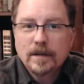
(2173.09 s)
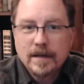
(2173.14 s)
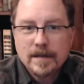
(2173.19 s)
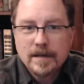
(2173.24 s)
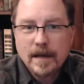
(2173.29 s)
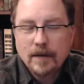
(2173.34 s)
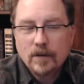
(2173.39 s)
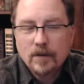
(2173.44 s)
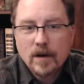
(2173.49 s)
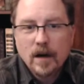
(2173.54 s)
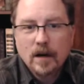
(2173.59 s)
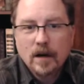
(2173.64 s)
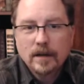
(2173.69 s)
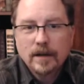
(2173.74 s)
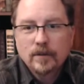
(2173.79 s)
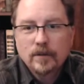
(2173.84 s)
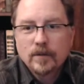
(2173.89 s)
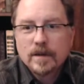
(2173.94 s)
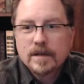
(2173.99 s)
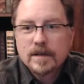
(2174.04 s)
as I recall
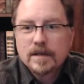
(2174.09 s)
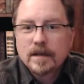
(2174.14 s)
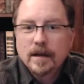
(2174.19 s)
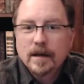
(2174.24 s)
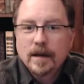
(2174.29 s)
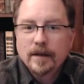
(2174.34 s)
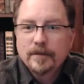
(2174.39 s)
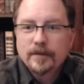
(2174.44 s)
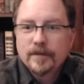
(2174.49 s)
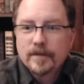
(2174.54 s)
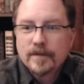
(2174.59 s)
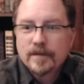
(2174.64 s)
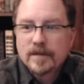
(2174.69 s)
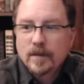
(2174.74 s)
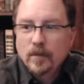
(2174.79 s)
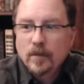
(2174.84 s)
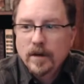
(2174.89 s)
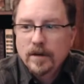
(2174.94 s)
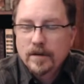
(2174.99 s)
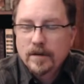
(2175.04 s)
it, was of
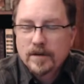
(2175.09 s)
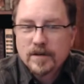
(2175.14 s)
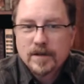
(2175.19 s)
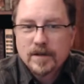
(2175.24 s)
someone who has